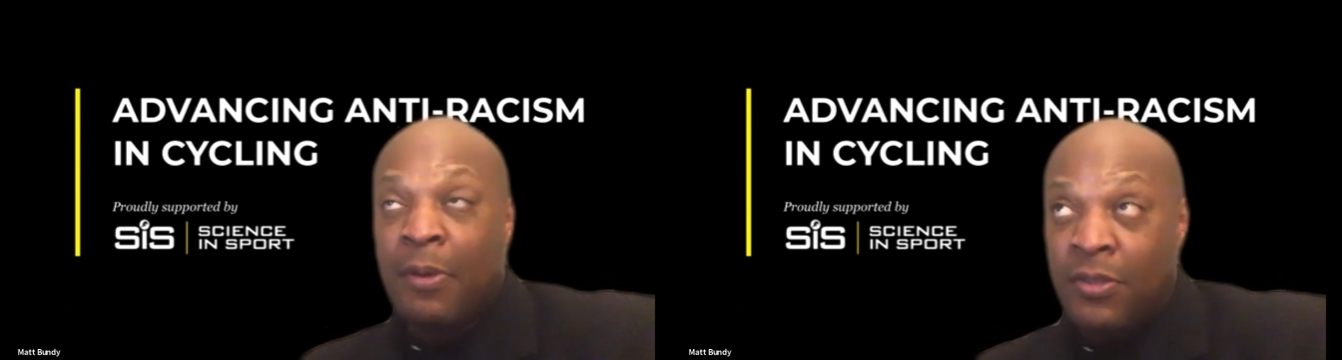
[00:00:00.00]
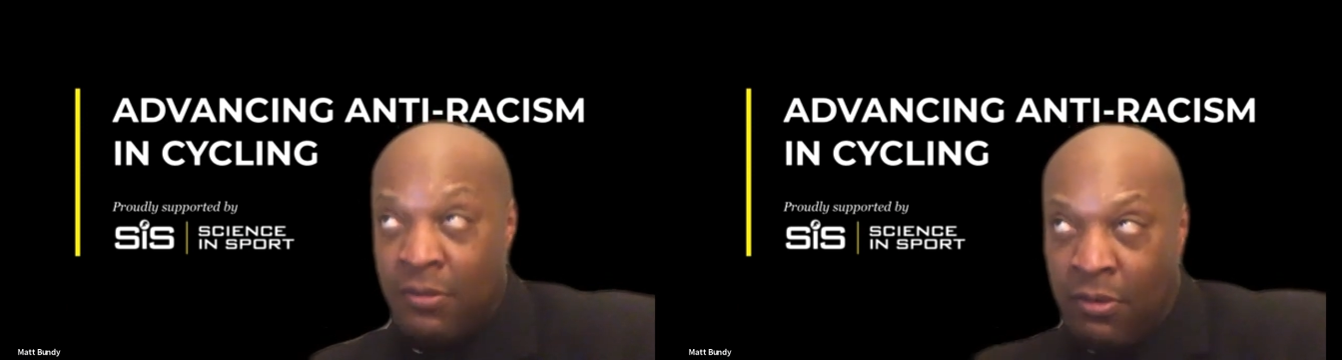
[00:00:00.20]

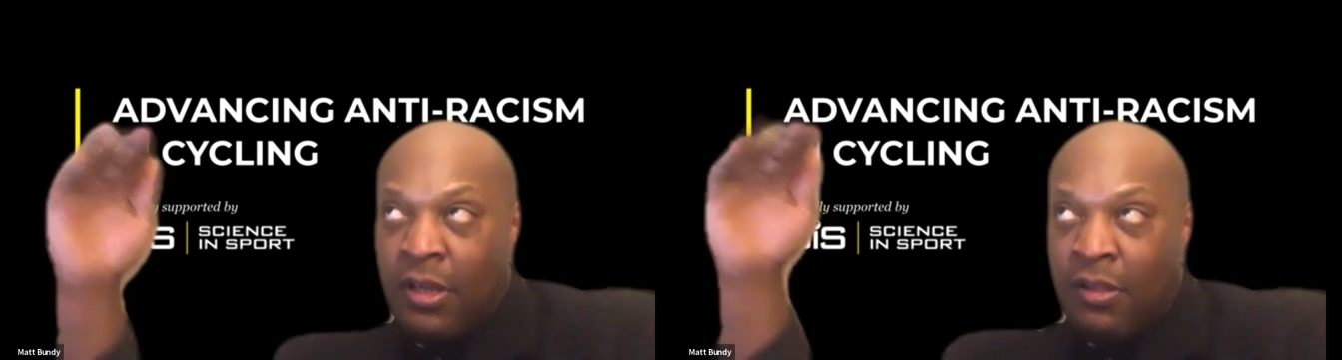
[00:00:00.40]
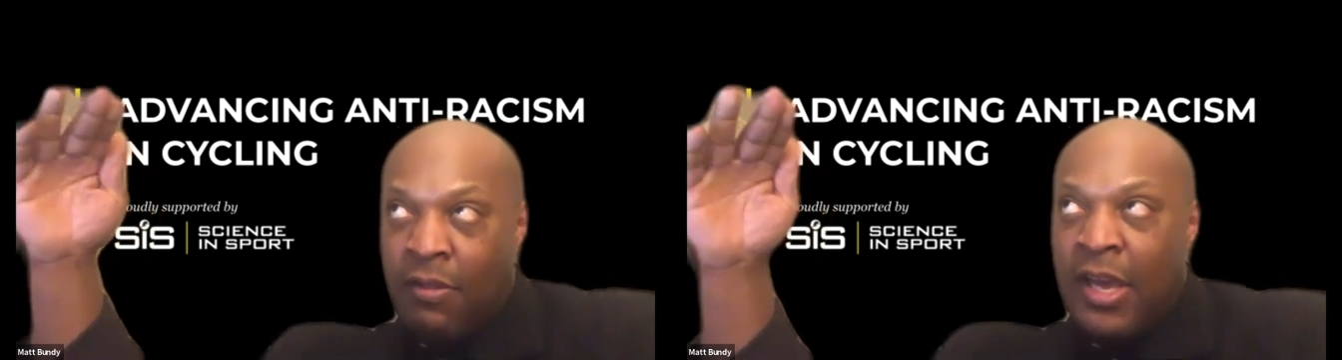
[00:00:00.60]
because
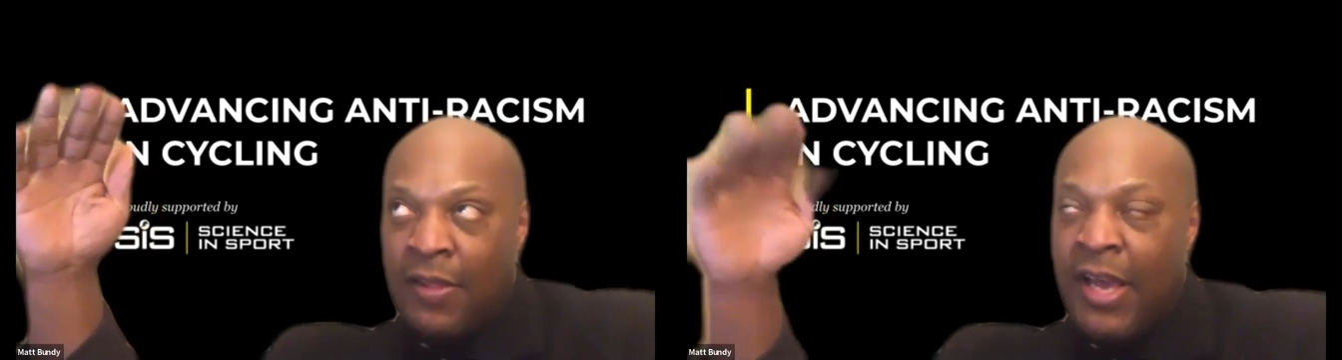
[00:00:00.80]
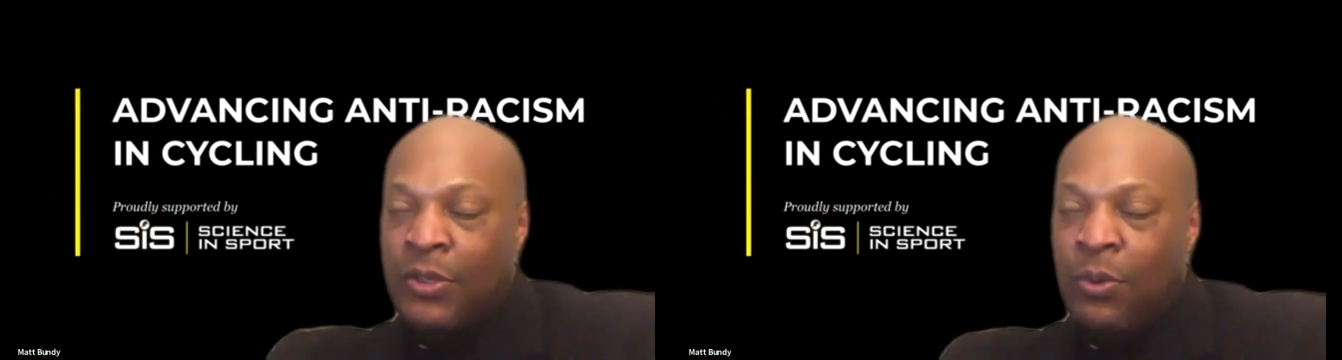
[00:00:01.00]

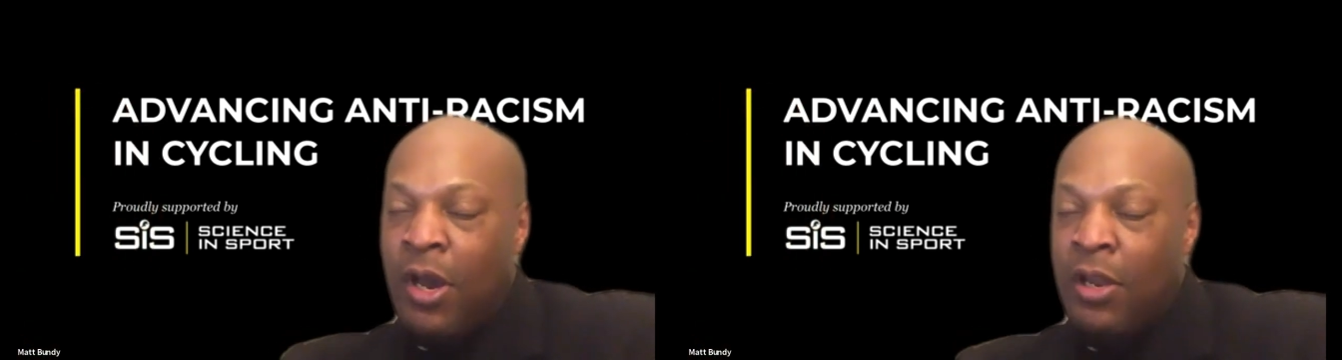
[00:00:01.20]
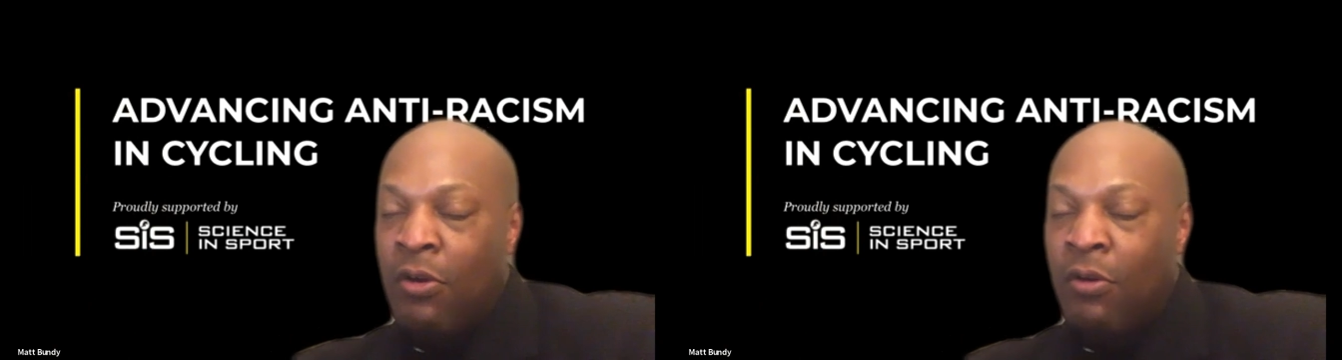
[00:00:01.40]
that's
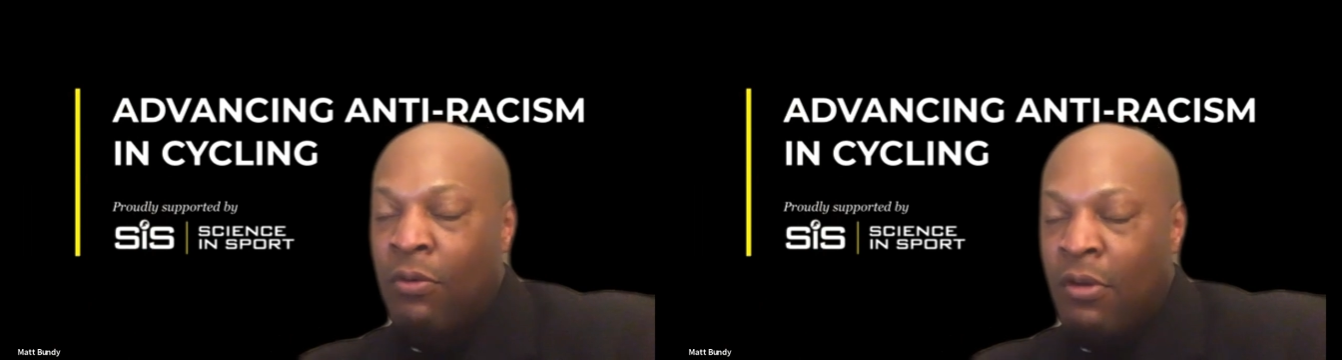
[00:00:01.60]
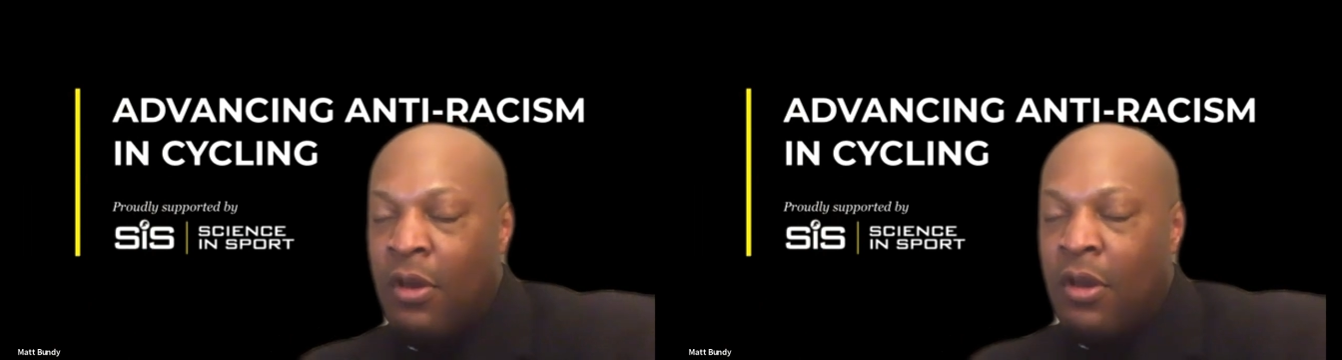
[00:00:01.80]
quite a long